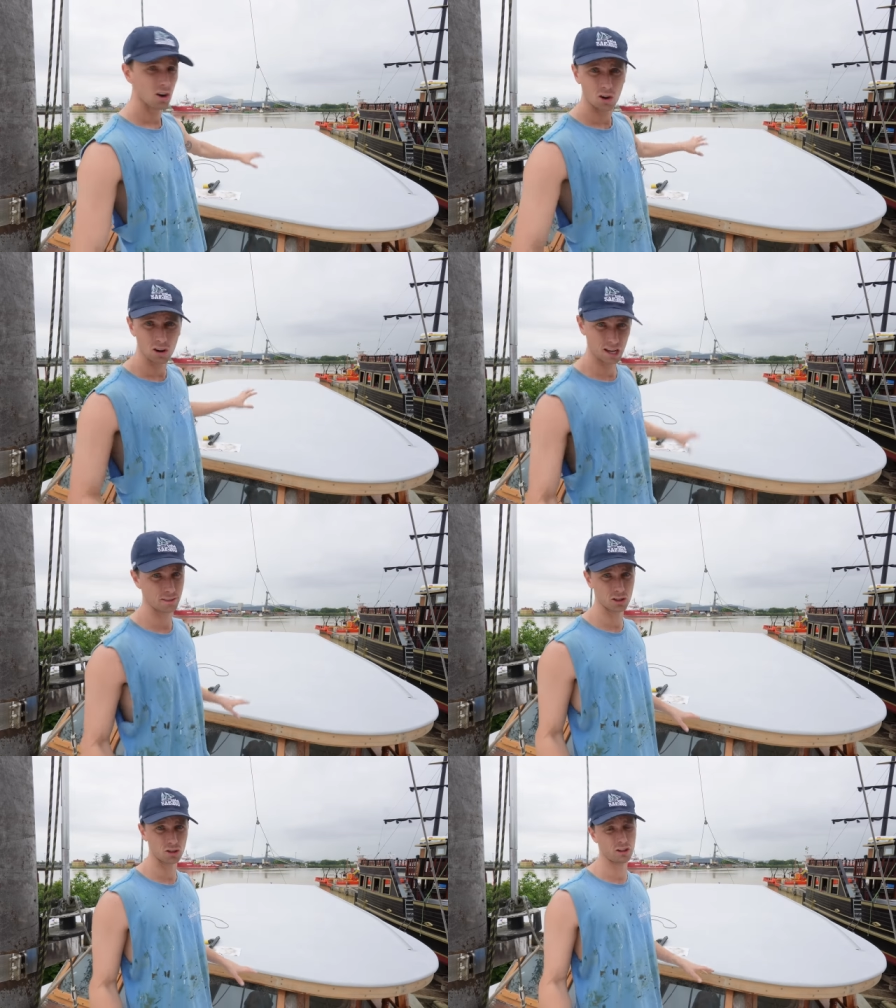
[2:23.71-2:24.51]
All I
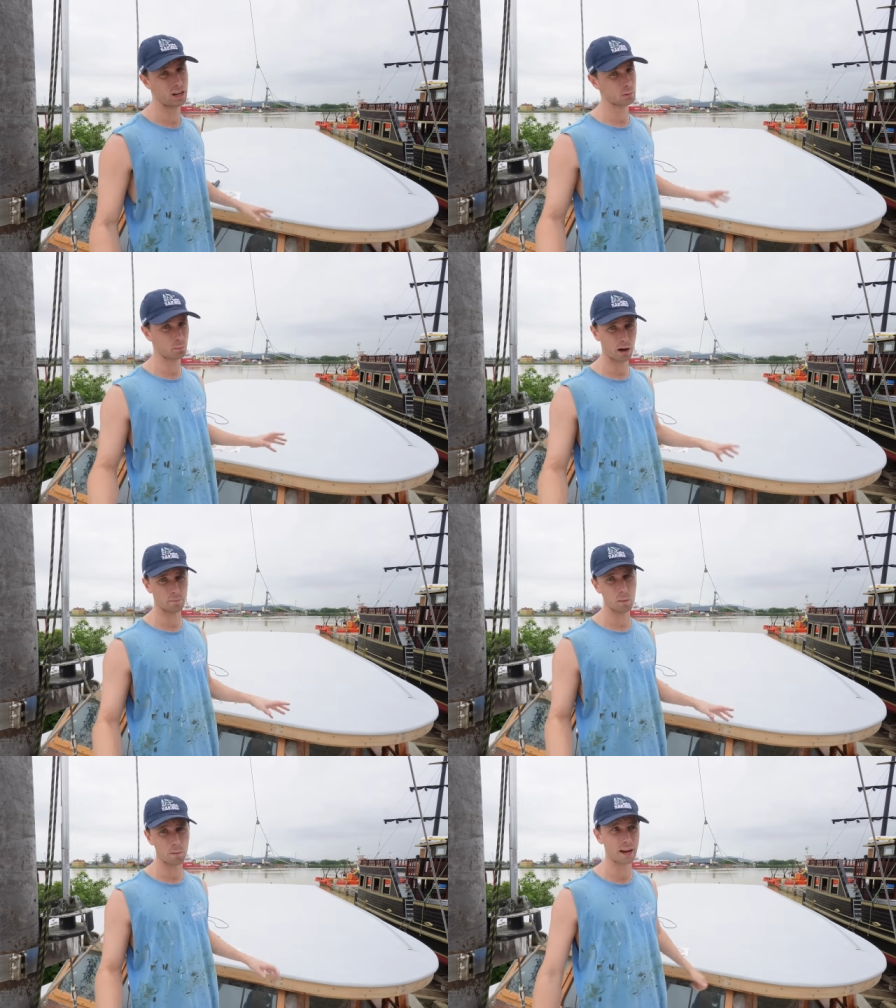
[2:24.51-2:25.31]
have to do now is
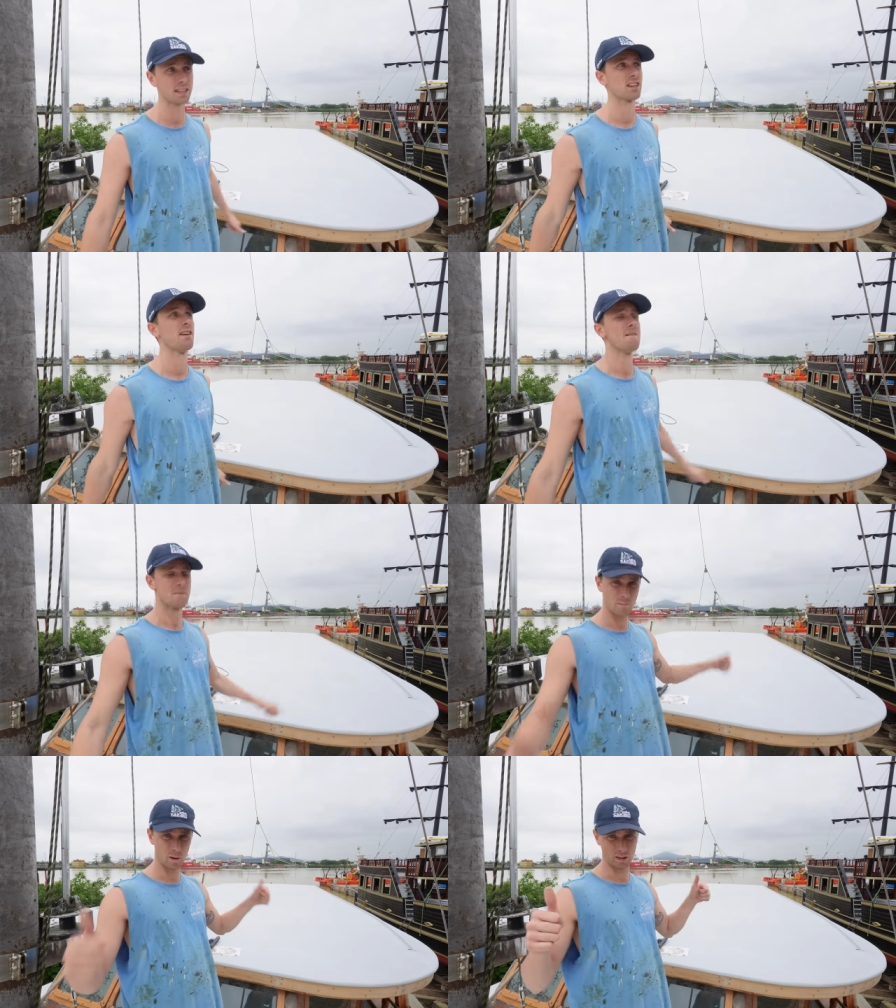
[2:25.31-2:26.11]
prep the paint,
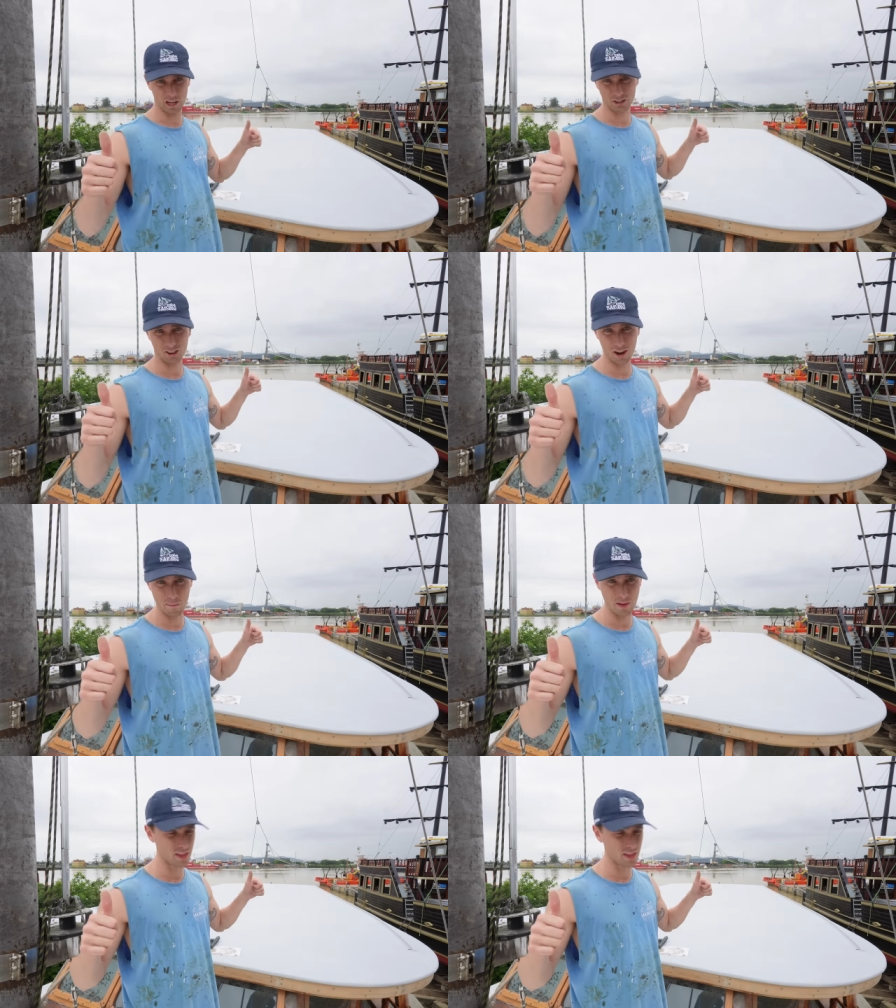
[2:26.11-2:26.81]
put that drone up in